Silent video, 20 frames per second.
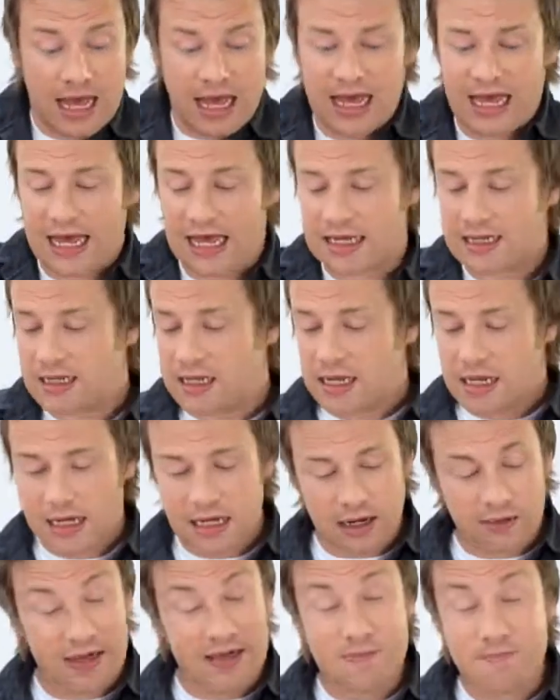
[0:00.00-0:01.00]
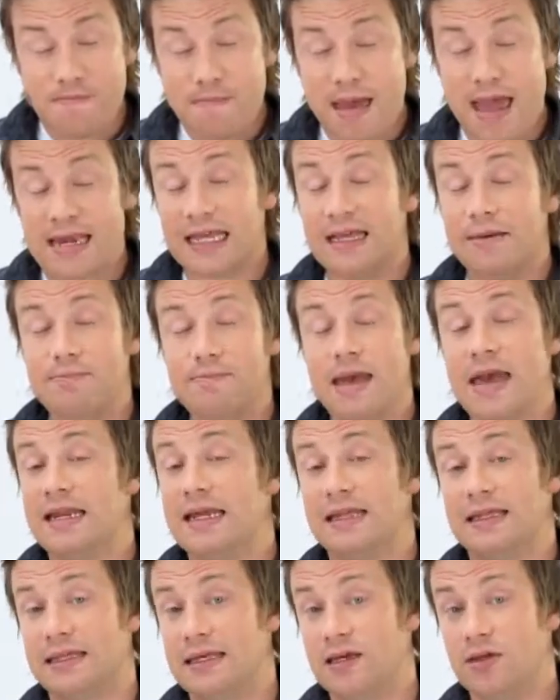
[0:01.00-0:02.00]
And, you know, there's many,
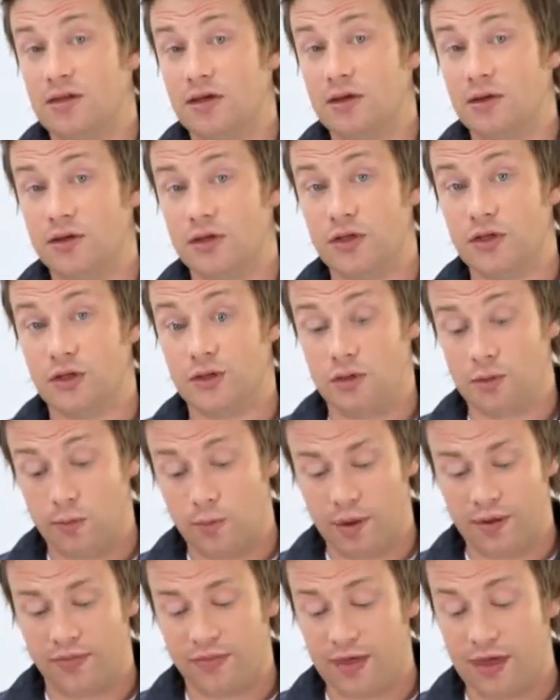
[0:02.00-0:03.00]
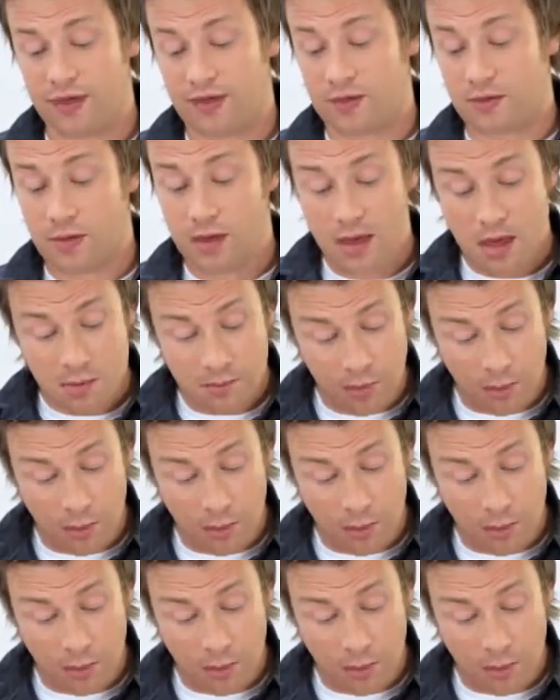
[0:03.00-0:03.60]
many things you can do with this.